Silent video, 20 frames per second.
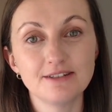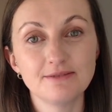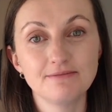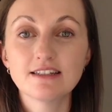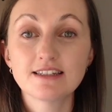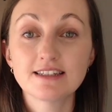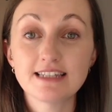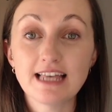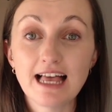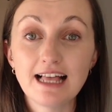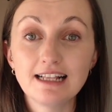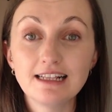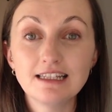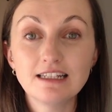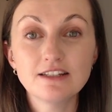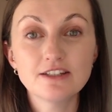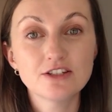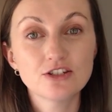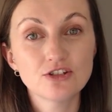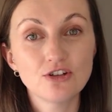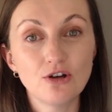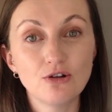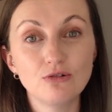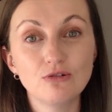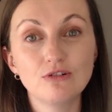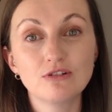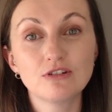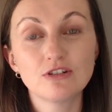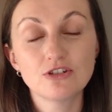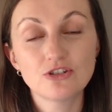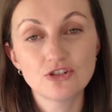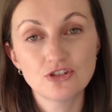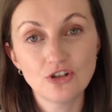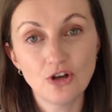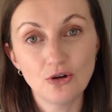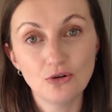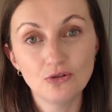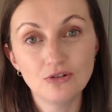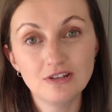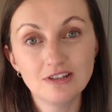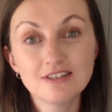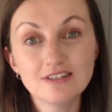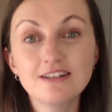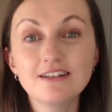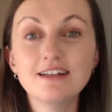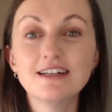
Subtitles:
sell, sold, sold,